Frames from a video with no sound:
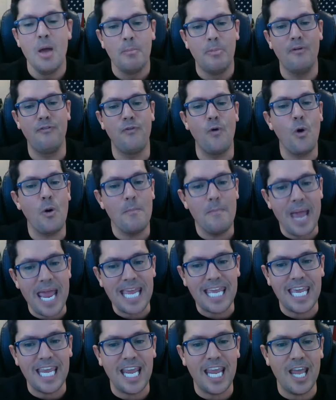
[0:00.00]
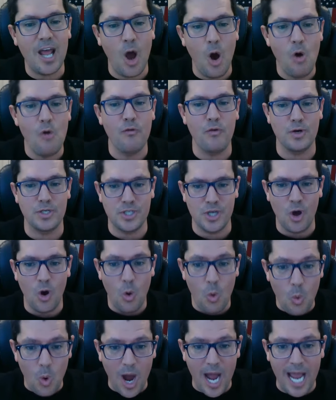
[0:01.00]
before making it over to
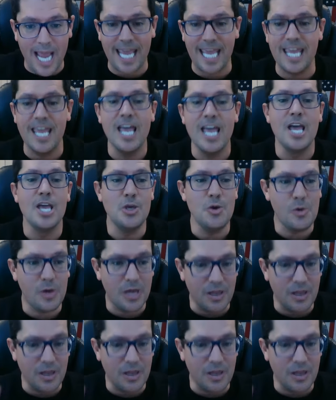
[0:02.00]
Hawaii. You